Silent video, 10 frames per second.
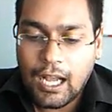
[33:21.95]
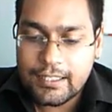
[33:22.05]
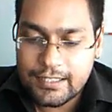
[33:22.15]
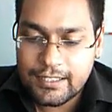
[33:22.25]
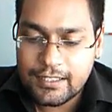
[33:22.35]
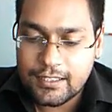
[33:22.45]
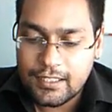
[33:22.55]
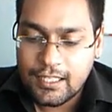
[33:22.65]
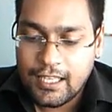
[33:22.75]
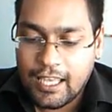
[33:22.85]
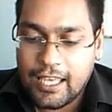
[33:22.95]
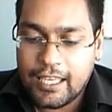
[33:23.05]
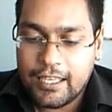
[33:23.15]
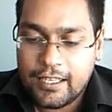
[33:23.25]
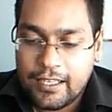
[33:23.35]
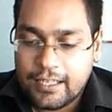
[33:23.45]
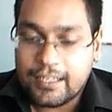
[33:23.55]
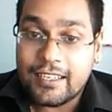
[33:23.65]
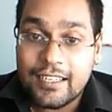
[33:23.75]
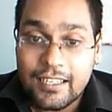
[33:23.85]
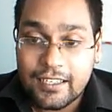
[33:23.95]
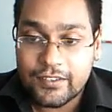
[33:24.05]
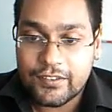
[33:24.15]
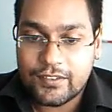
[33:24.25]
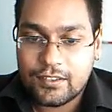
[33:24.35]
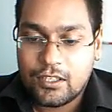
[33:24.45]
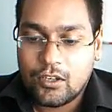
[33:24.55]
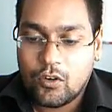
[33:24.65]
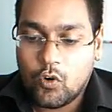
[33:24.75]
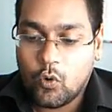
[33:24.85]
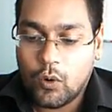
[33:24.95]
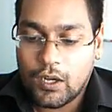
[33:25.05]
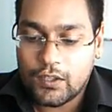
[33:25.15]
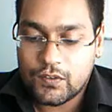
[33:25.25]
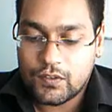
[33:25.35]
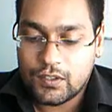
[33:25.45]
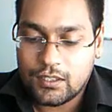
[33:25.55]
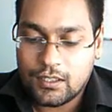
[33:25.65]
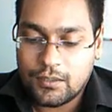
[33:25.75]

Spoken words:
until a nurse who was